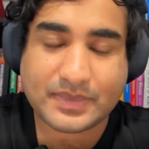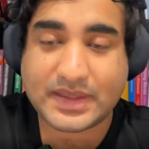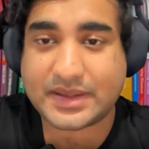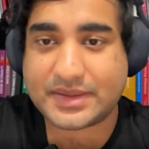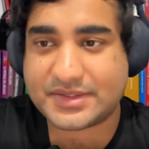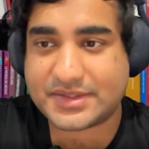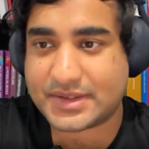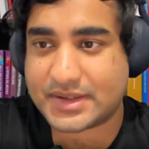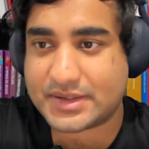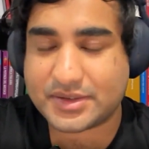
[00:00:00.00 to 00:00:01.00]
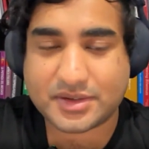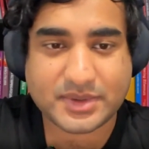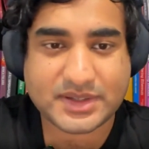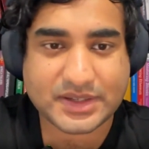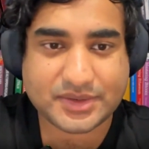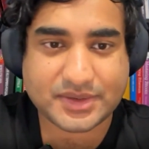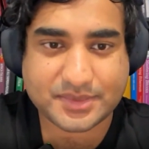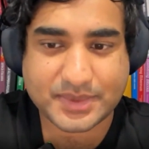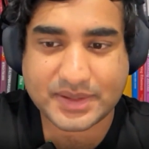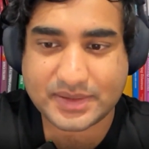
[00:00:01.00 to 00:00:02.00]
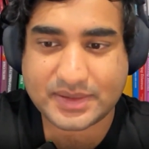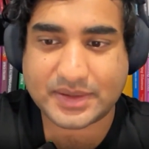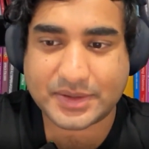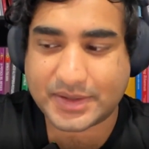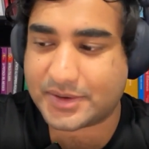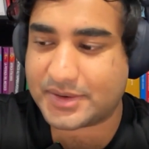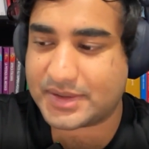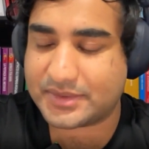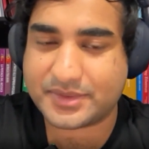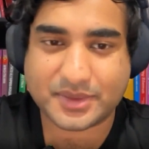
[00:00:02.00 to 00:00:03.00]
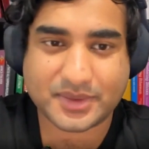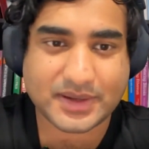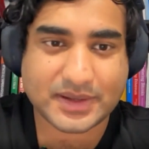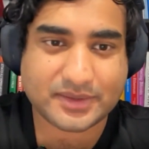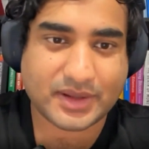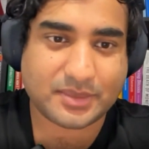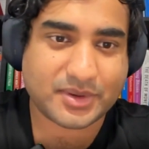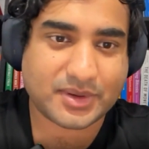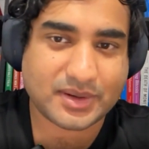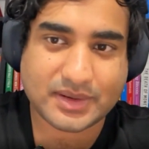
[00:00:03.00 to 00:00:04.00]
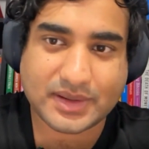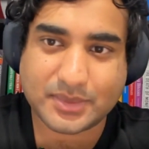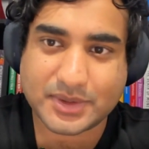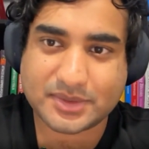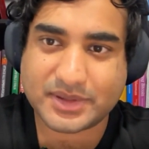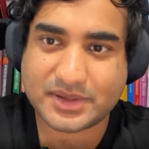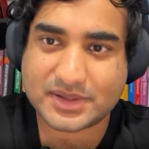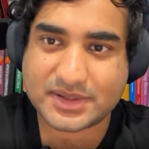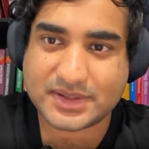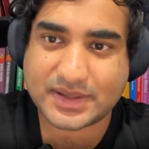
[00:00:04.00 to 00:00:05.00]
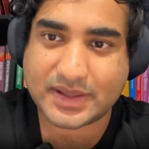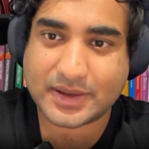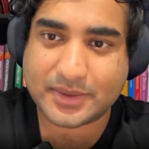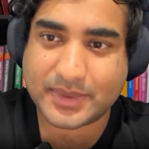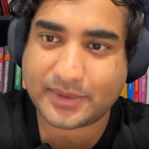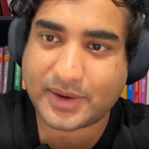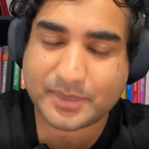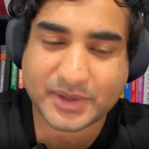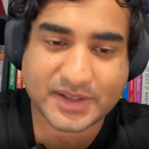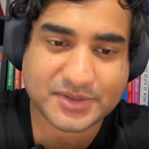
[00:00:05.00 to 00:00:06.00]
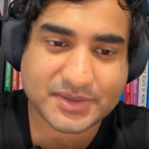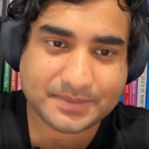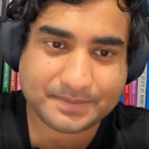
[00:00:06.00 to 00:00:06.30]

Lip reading: yeah, there's documentation as well on there if you're a developer and want to build a Railgun application.